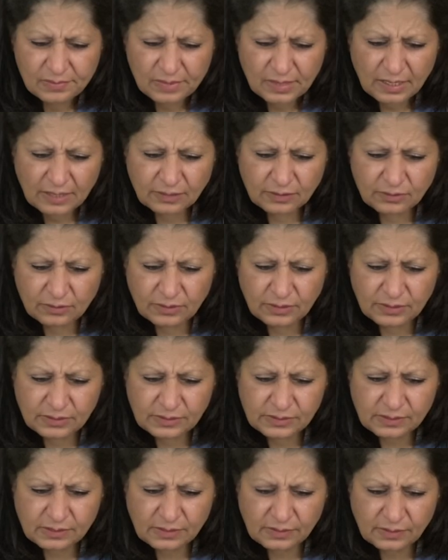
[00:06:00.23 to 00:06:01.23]
and
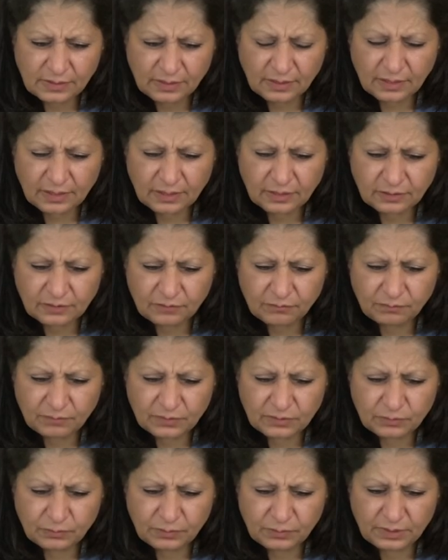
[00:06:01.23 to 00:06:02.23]
cause the negative
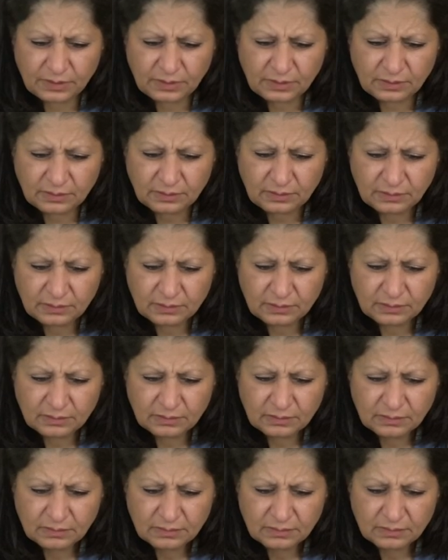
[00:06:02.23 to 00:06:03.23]
between
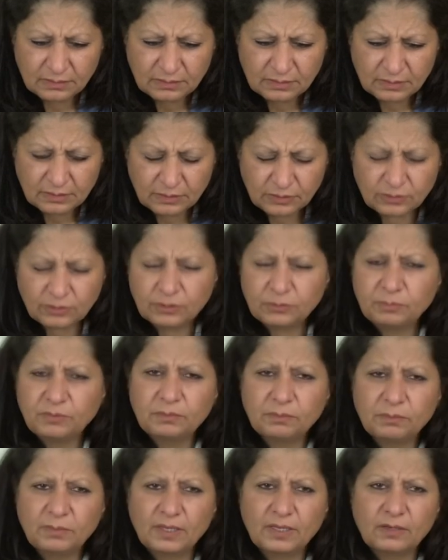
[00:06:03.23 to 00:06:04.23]
it could be
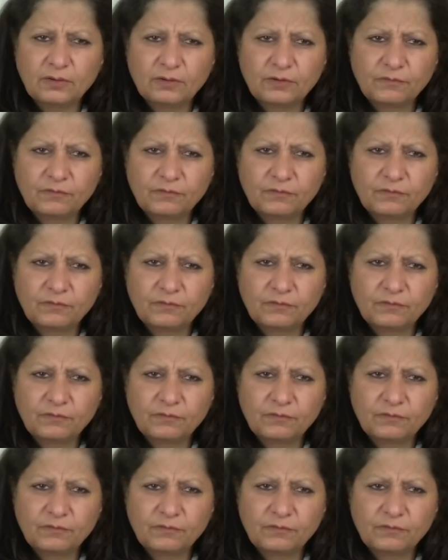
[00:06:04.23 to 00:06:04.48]
male or